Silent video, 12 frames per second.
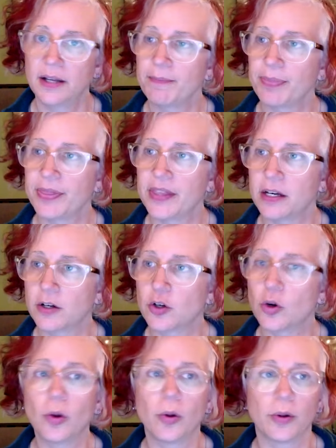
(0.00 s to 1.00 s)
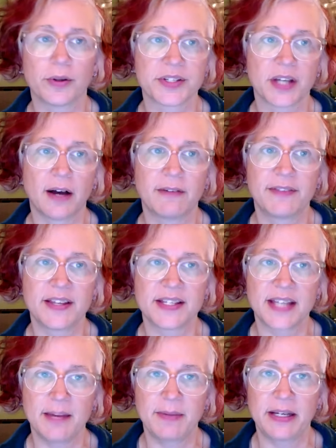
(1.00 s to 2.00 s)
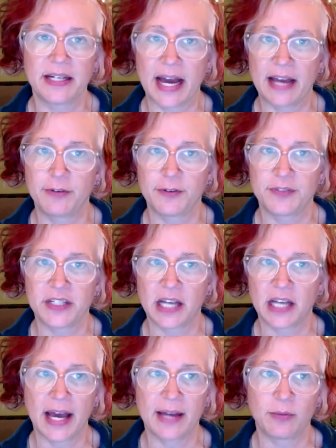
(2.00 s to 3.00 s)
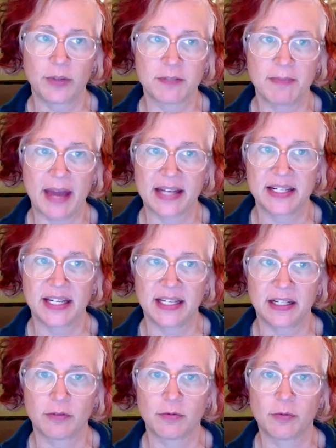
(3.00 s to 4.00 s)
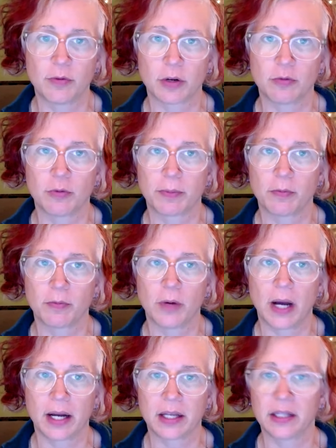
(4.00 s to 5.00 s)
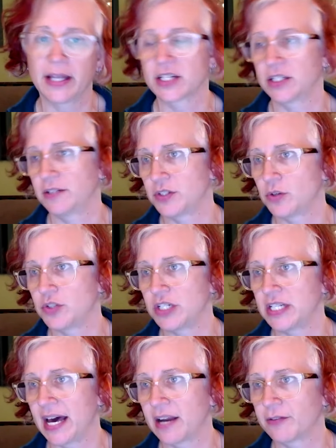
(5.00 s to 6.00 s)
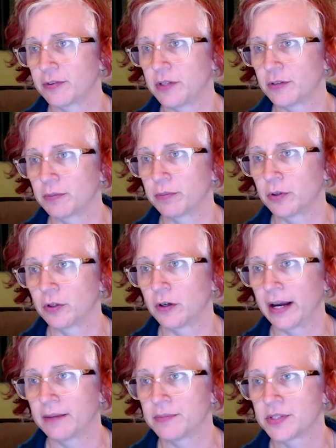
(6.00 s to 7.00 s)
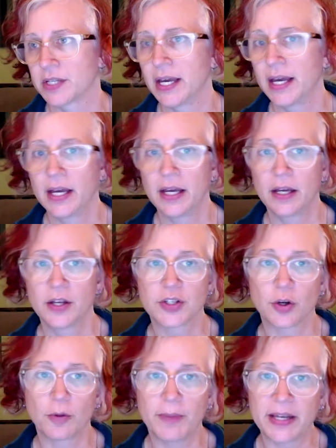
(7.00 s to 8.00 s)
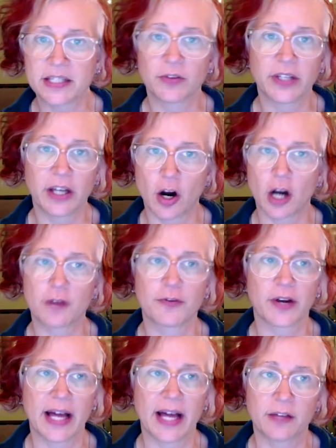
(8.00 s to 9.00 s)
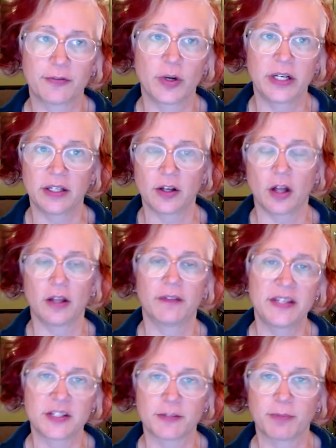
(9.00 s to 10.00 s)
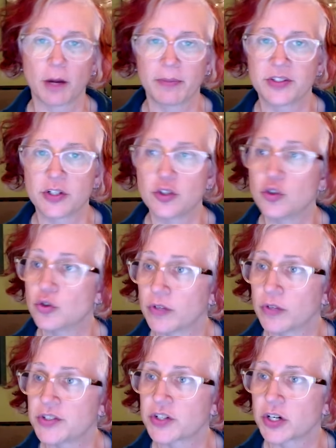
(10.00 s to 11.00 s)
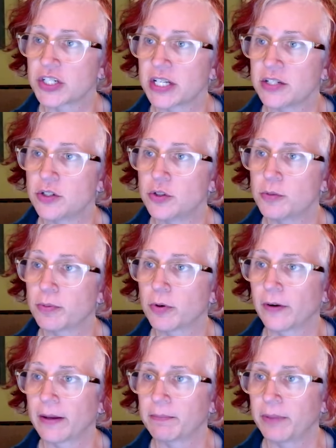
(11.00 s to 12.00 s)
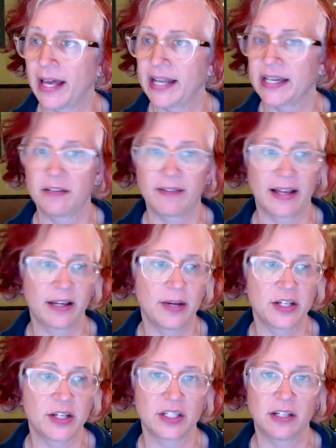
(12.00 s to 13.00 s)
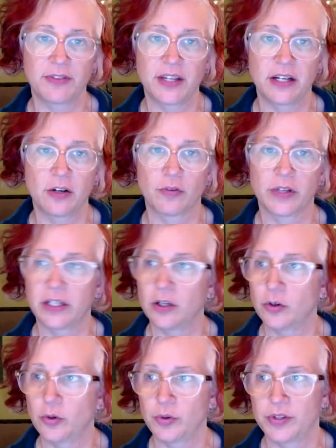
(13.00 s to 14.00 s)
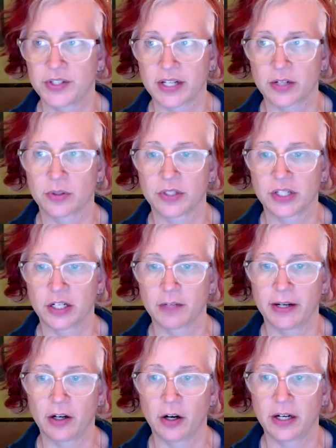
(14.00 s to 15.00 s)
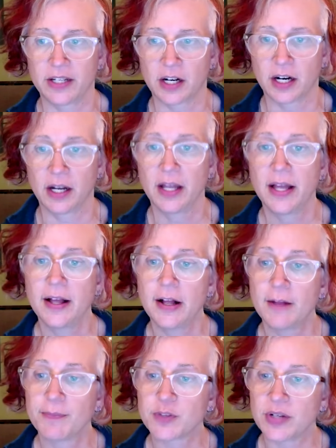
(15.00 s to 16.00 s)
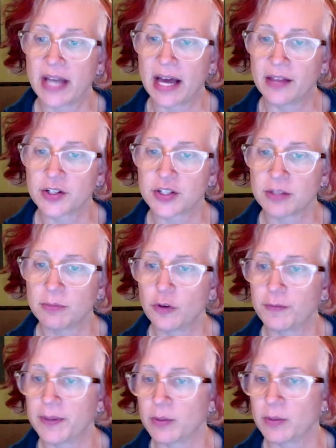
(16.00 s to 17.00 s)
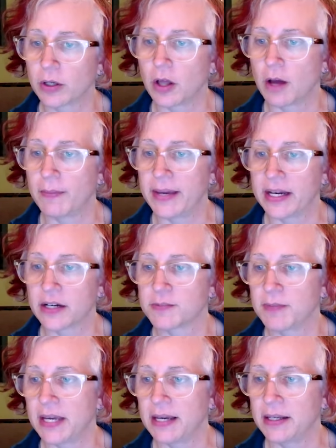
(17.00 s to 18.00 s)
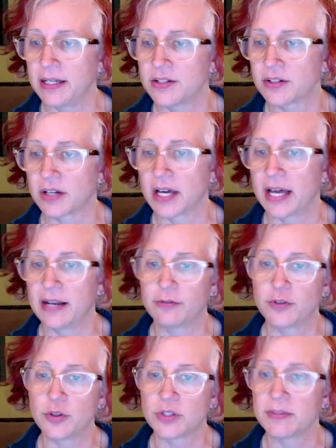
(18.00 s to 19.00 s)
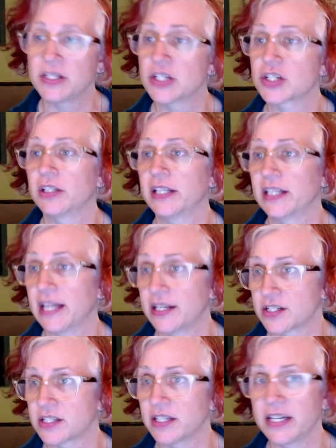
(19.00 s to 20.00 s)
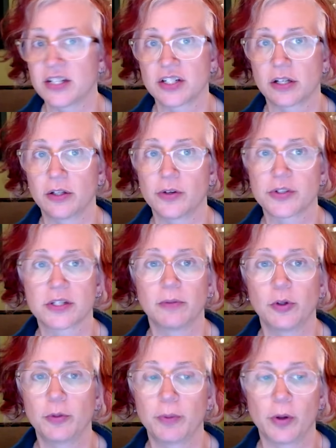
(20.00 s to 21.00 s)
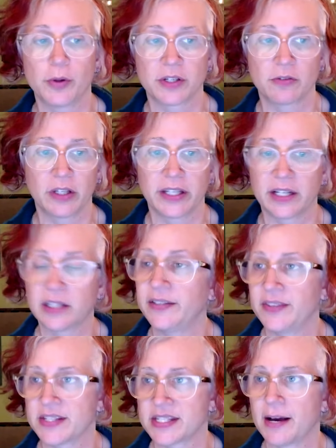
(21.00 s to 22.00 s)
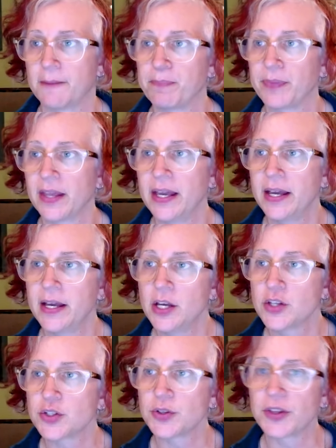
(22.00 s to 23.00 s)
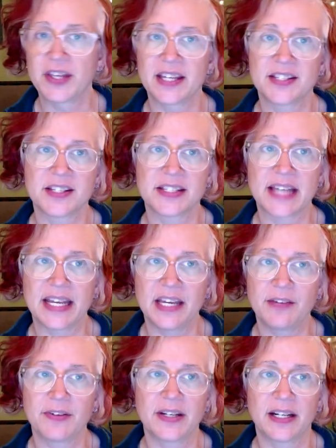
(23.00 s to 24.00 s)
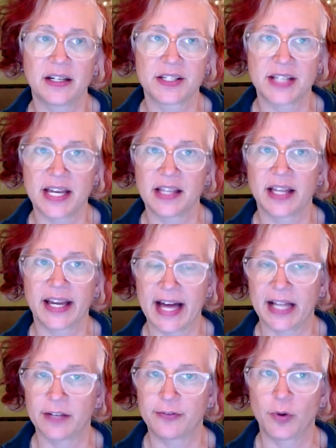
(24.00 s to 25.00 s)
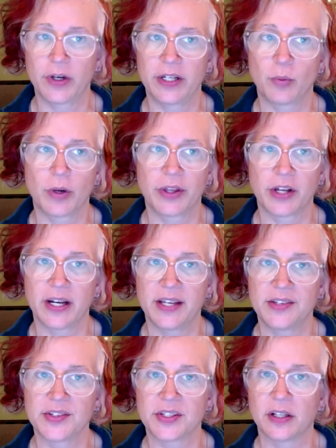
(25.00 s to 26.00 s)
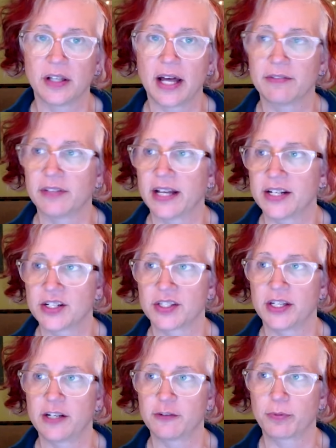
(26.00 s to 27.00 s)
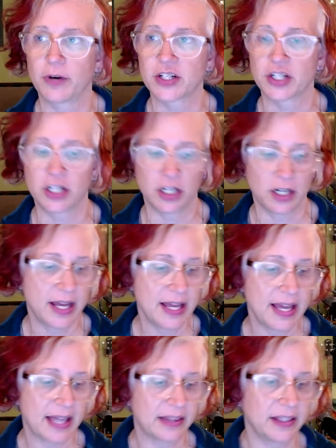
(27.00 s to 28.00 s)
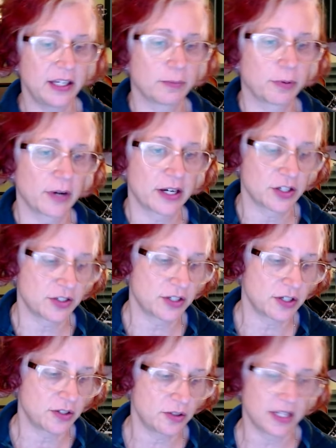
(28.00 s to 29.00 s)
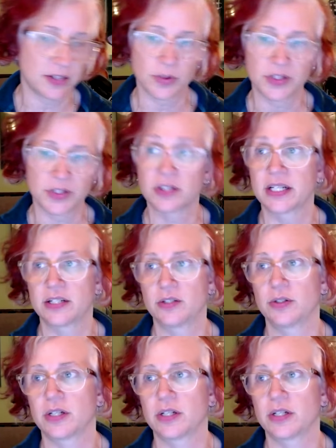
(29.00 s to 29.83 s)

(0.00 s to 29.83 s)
the goals of this AB 959, which mandated re- re- uh, collection of SOGI data from different programs. So it makes it really hard for California, all of these departments to do research and to do program planning and evaluation if they don't really know who the sexual and gender minorities are. So now there's some movement where lawmakers may need to kind of do some additional legislation to close some loopholes and really clean this up. So the thing is, is that even in a state like California, where there is a lot of legislative pressure and legal pressures to do this, we're still not doing a